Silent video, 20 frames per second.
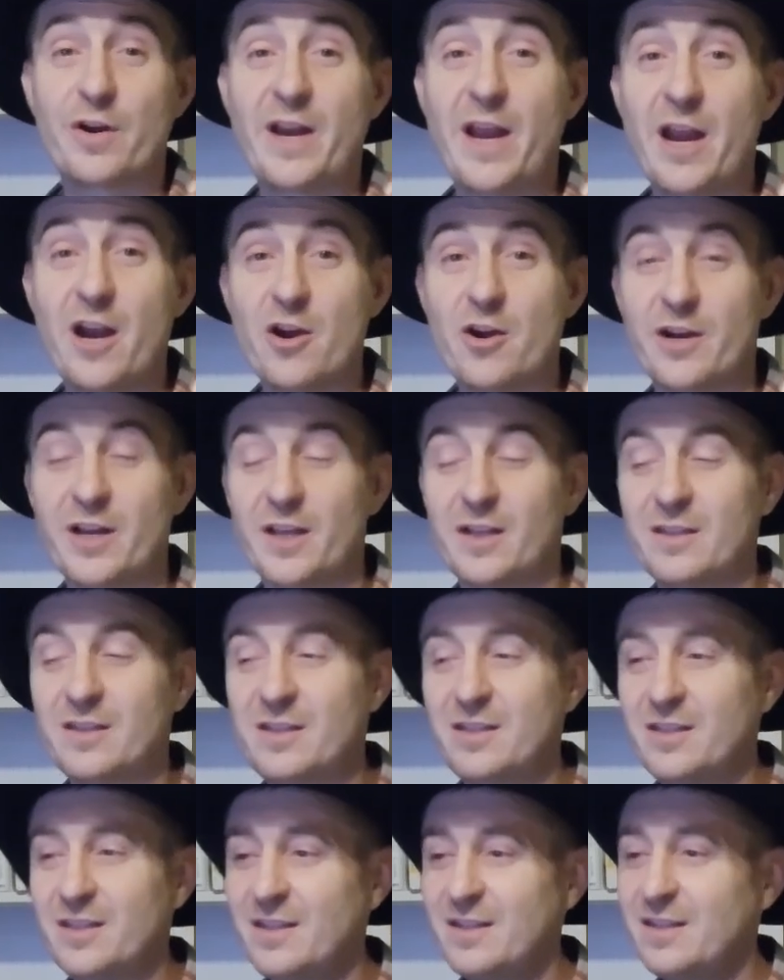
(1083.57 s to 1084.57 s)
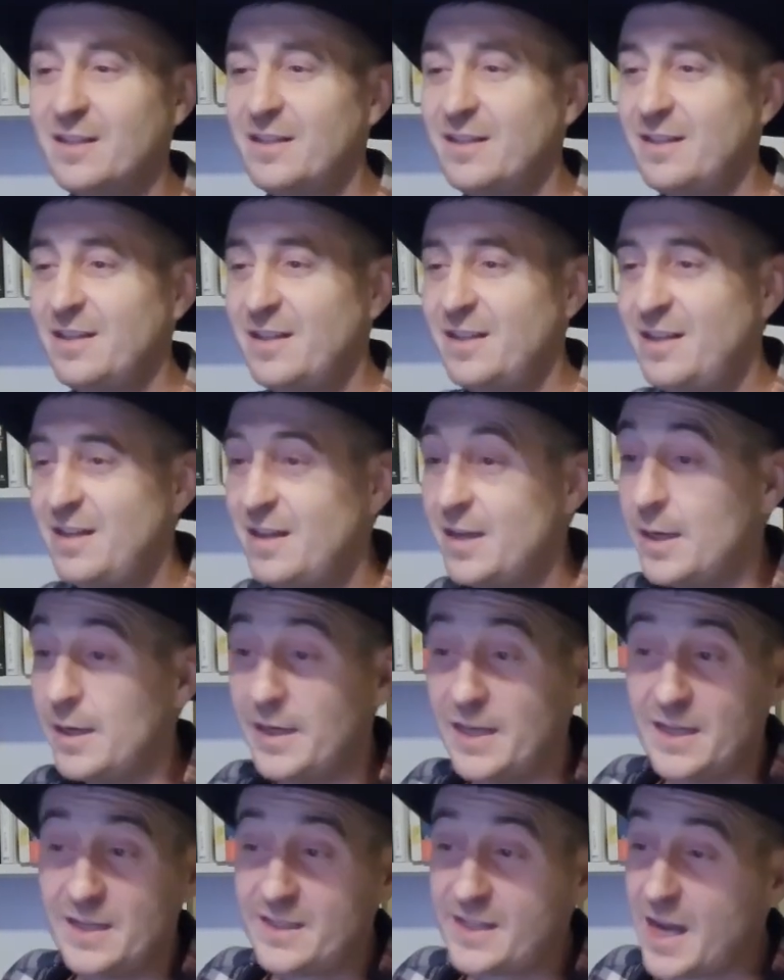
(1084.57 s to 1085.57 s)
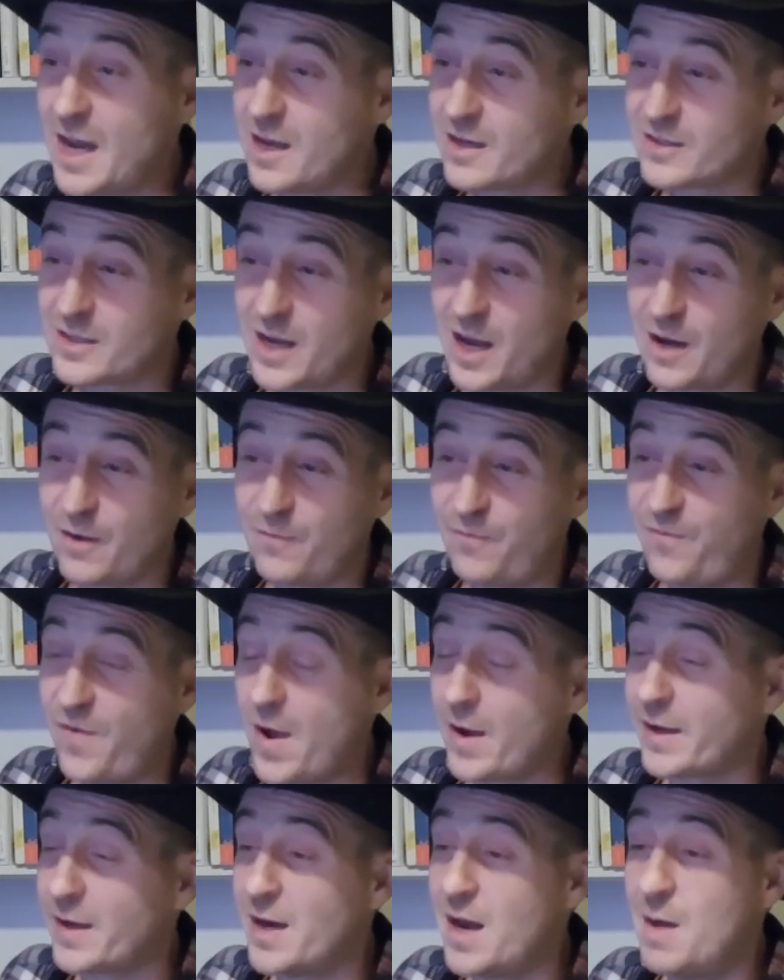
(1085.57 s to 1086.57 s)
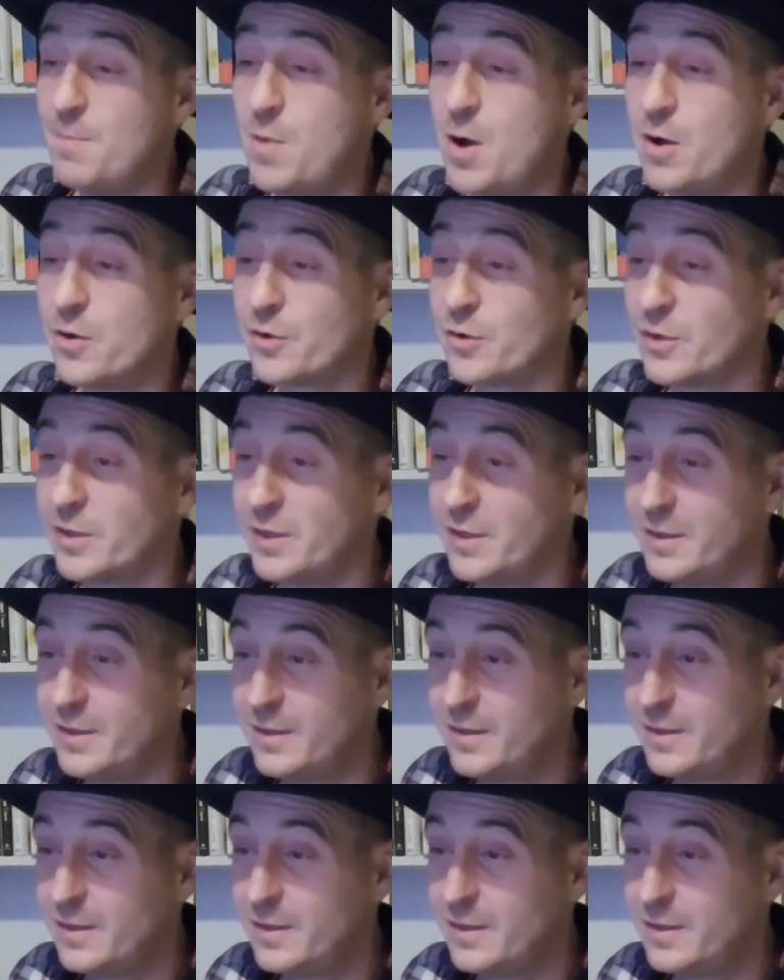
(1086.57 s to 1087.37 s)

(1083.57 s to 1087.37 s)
inheritance. And Esau's like, fuck it, I'm hungry.